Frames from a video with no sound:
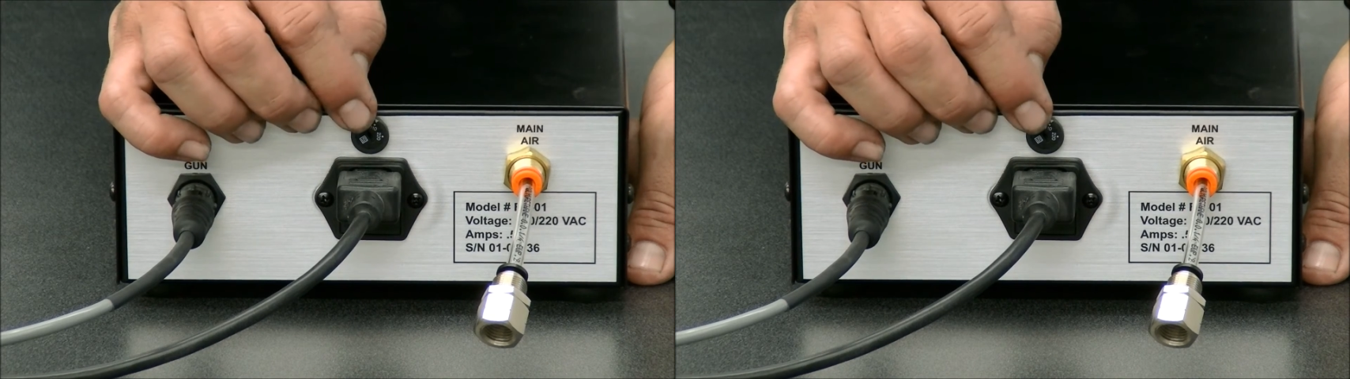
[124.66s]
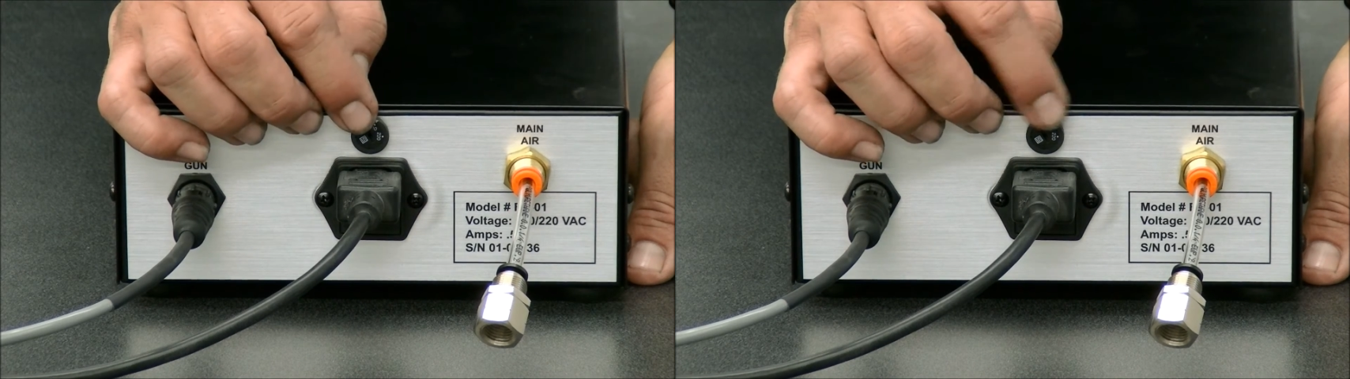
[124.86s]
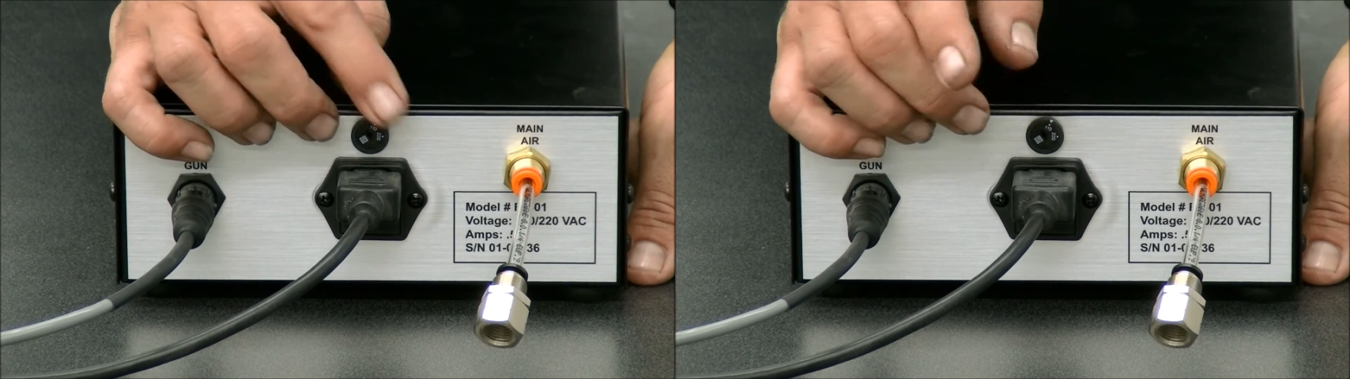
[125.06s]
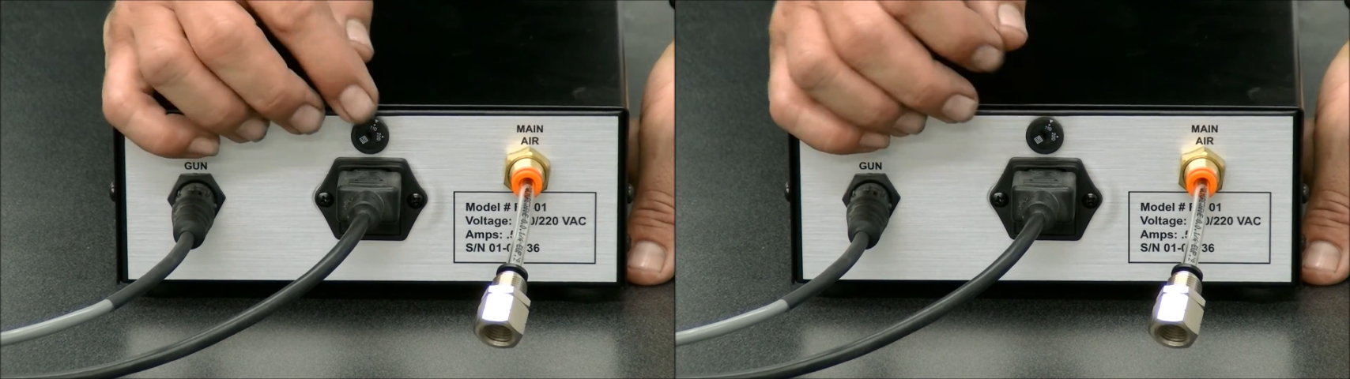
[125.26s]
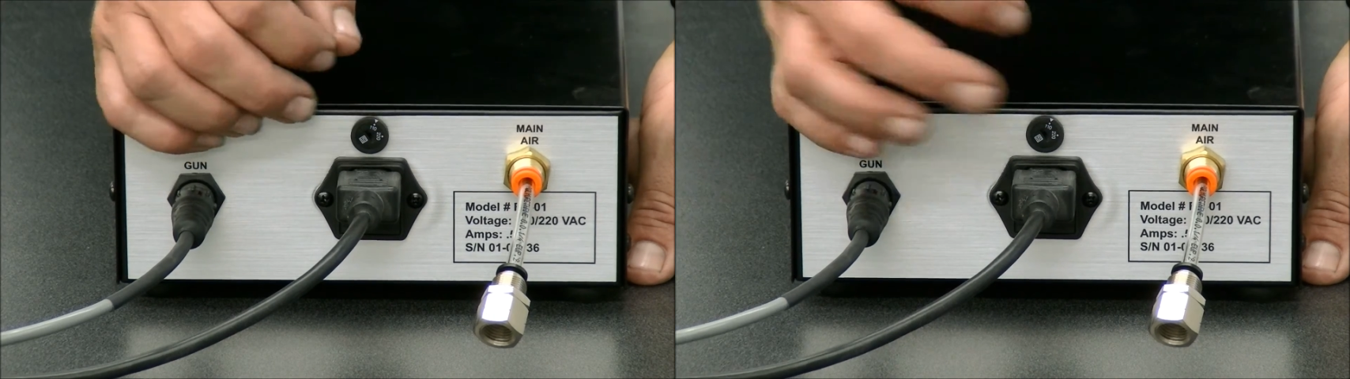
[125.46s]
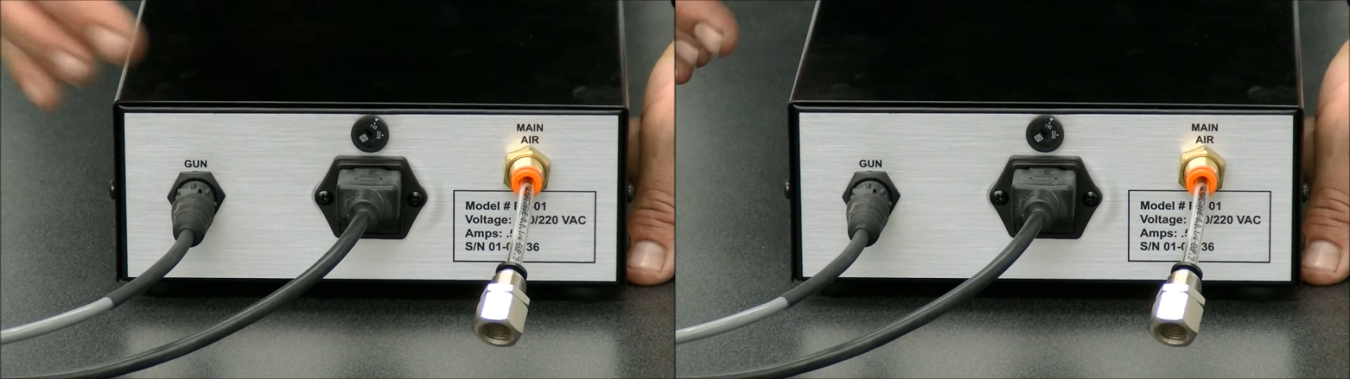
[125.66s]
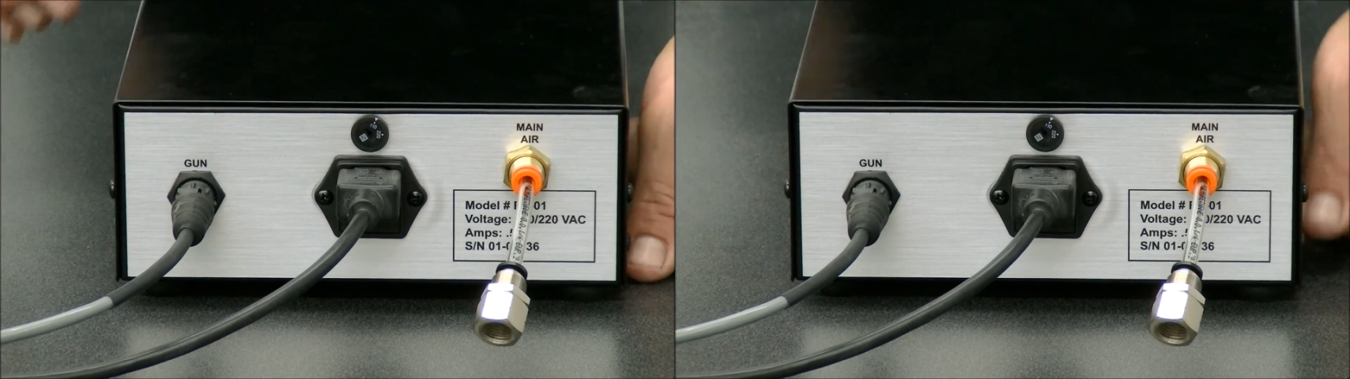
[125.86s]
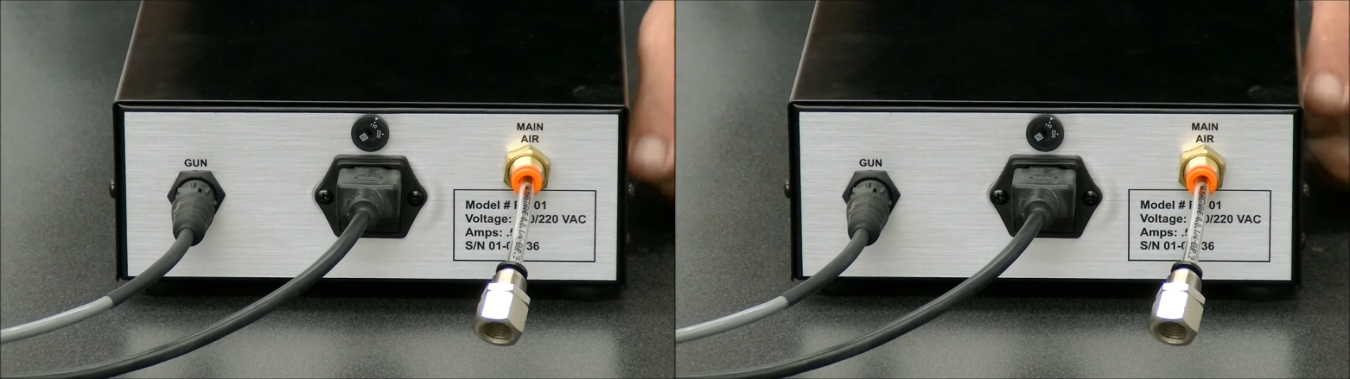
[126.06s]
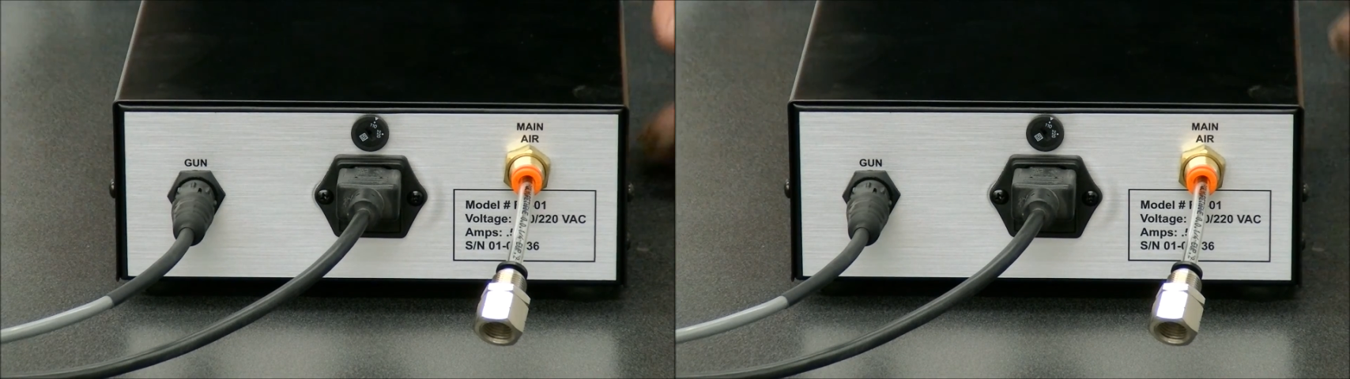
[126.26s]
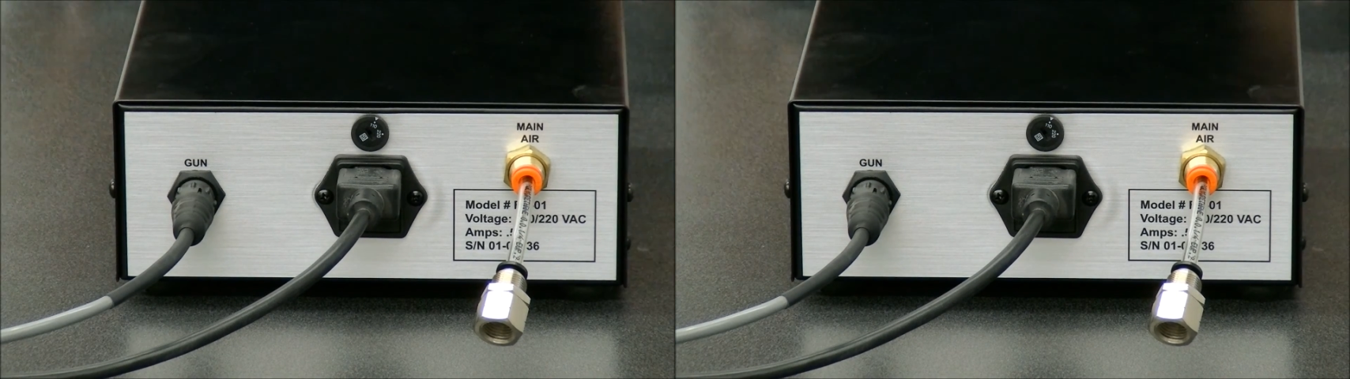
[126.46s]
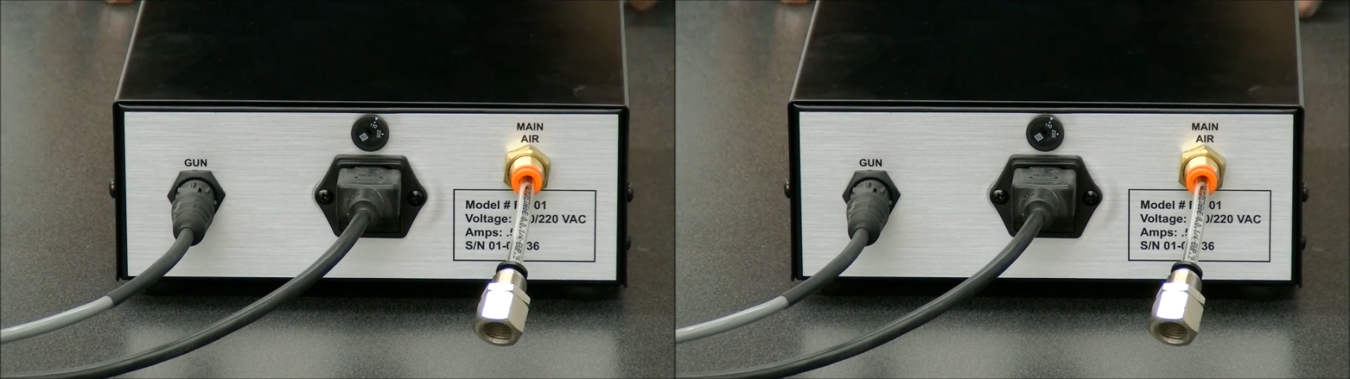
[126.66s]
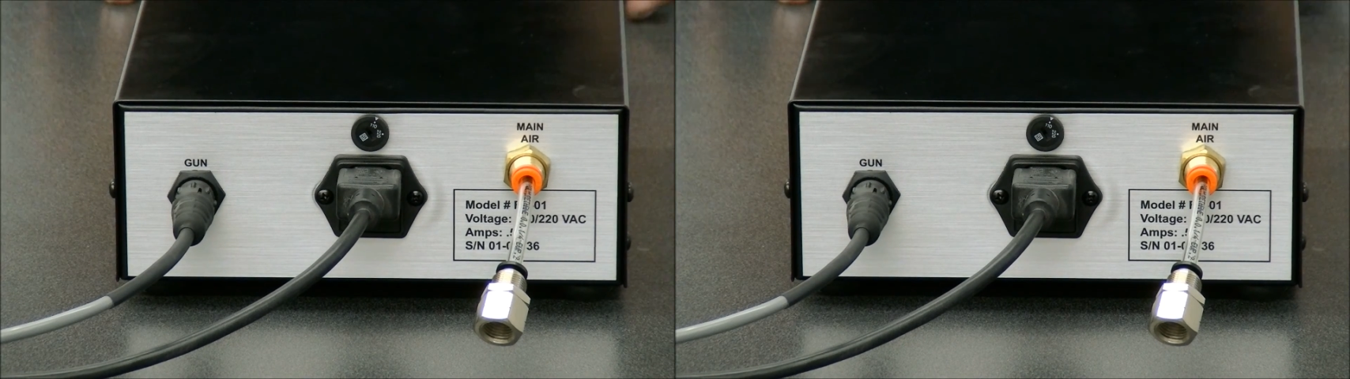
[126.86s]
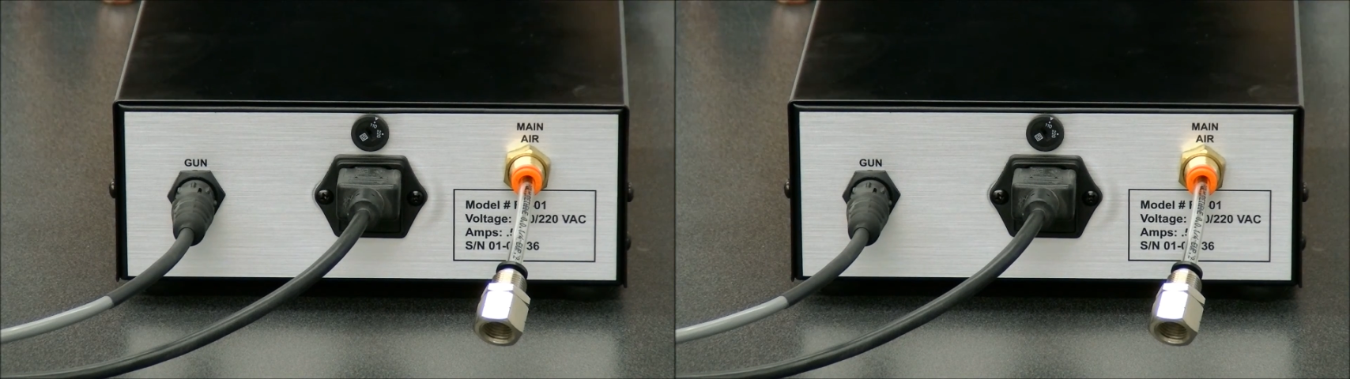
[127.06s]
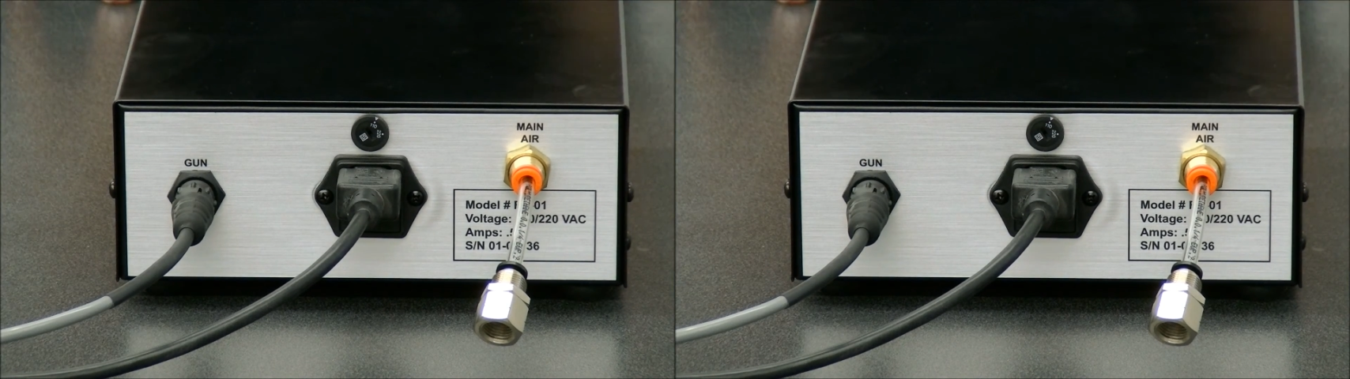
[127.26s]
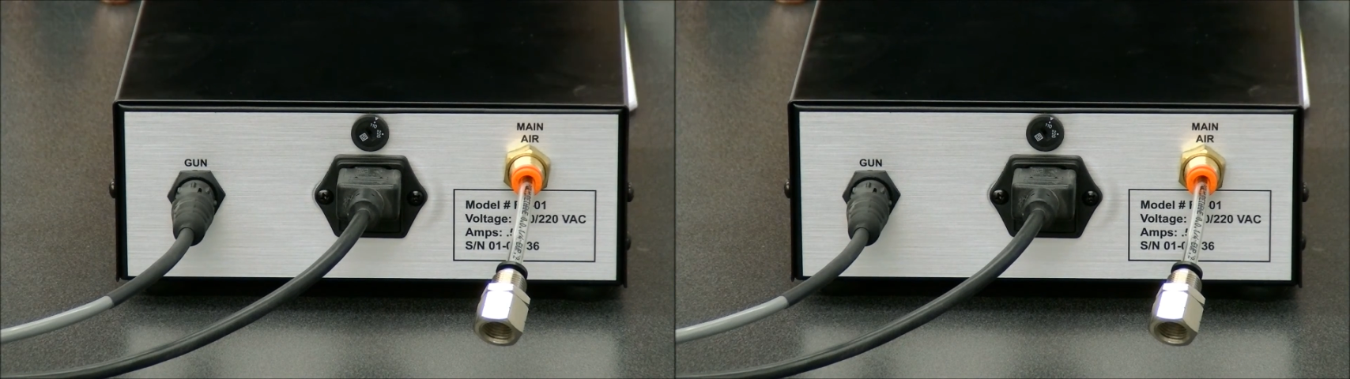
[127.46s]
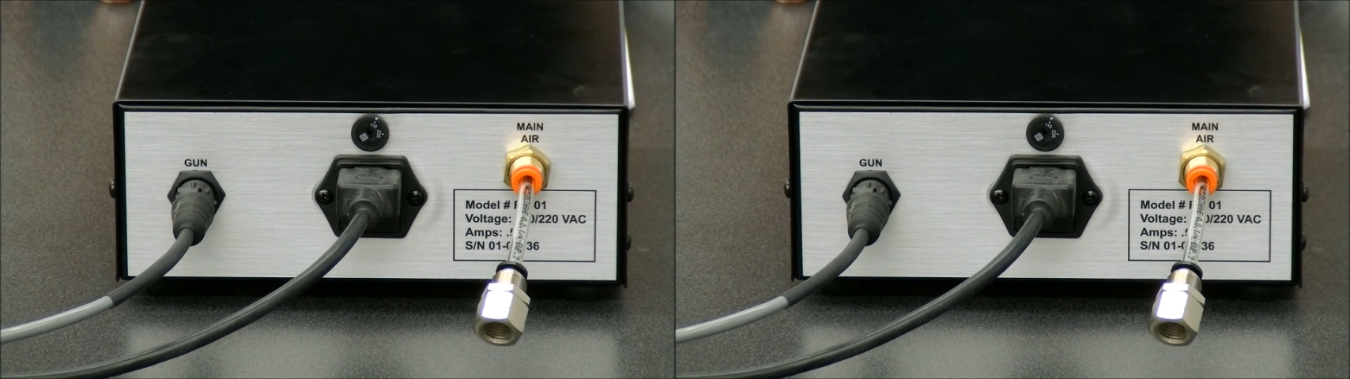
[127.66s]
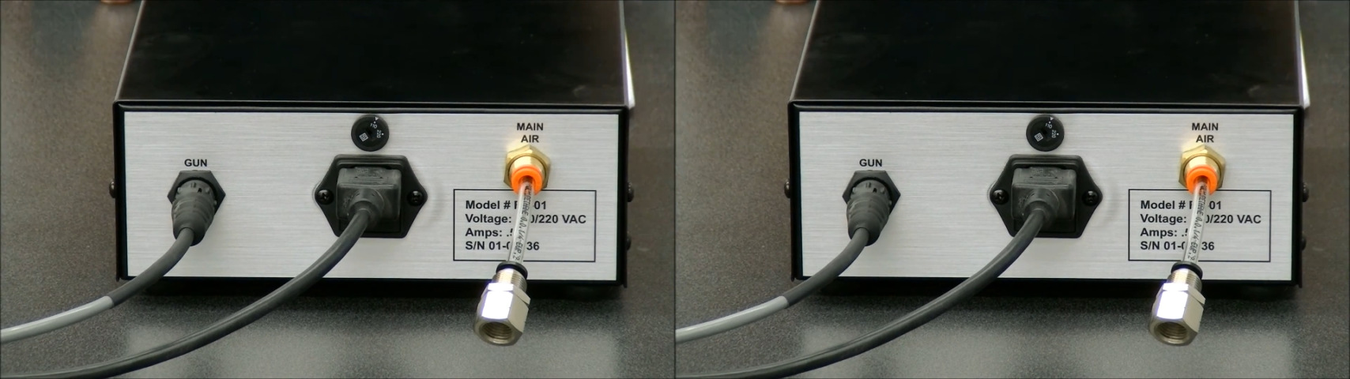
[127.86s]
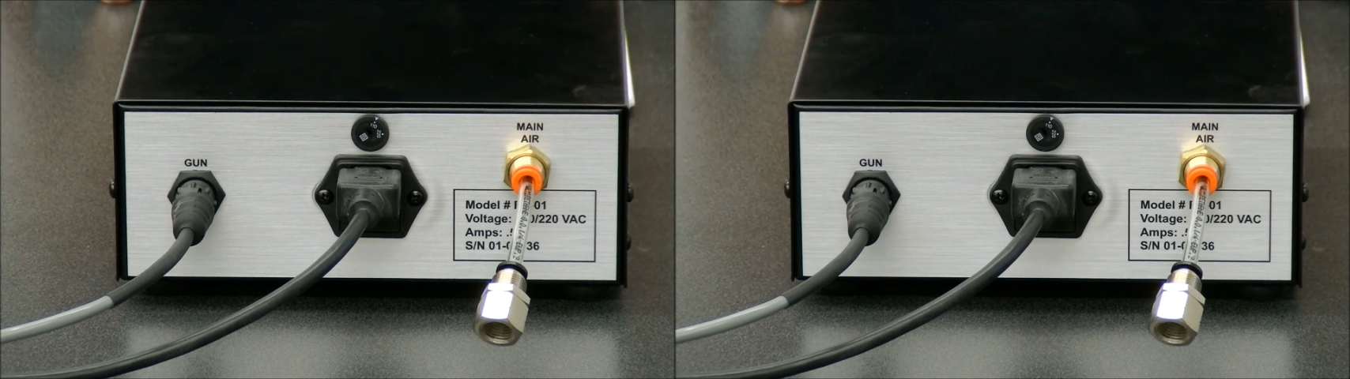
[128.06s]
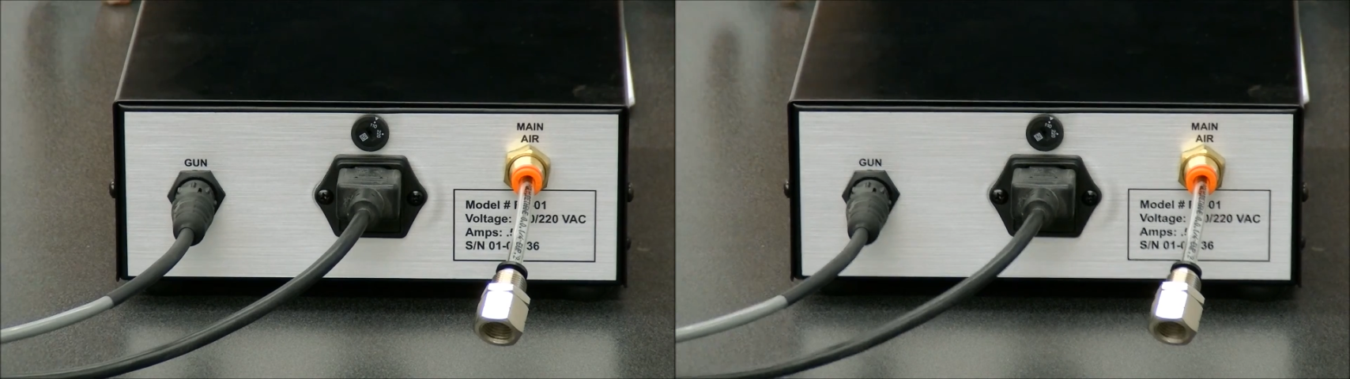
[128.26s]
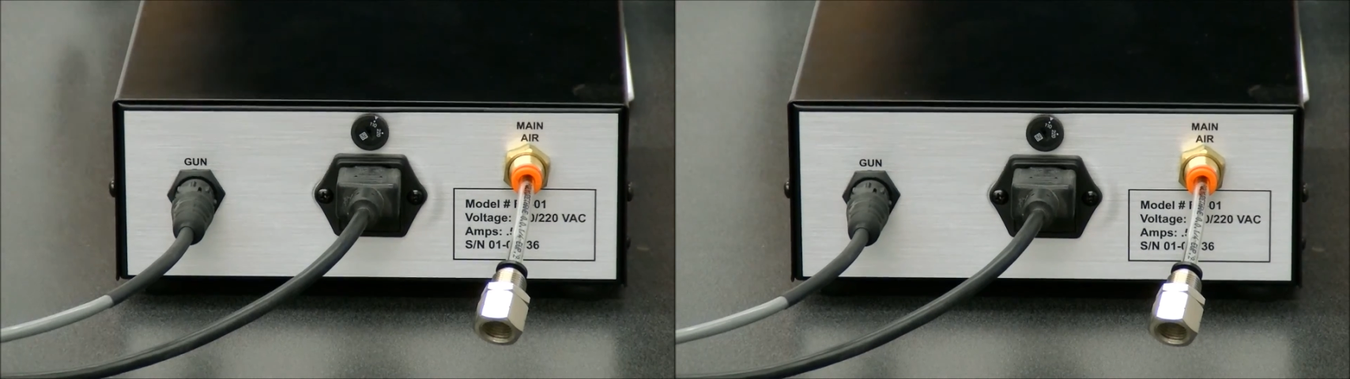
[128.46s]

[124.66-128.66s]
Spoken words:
Nobody's mouth can be seen.